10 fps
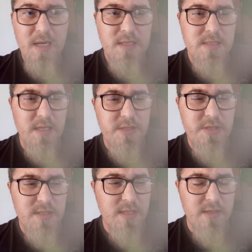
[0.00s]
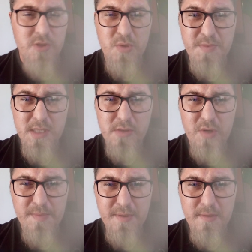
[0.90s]
So it's just a little swimtail
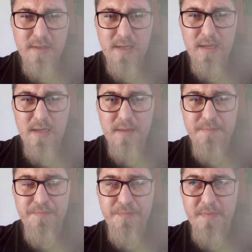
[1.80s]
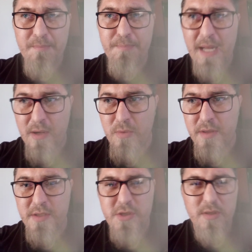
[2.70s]
grub, black
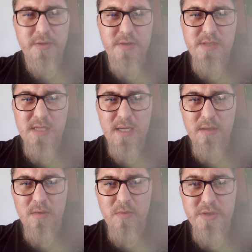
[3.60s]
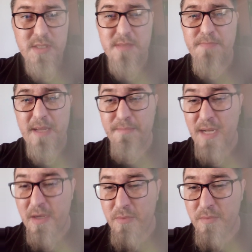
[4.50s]
with a chartreuse tail, or just plain
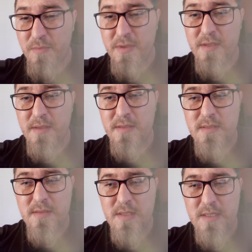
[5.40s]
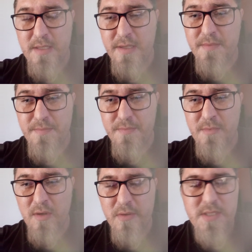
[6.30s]
black with a
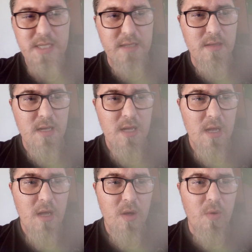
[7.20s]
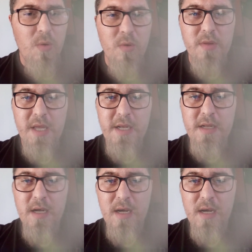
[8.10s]
long tail, or then